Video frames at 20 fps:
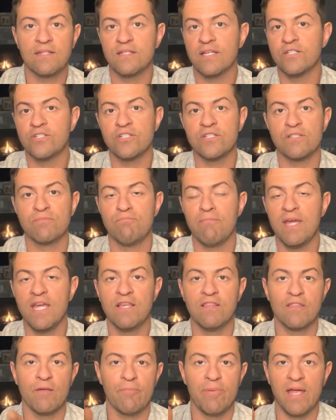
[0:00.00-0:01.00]
I just
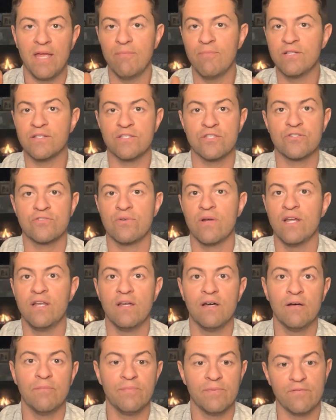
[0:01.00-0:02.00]
make the payment straight up?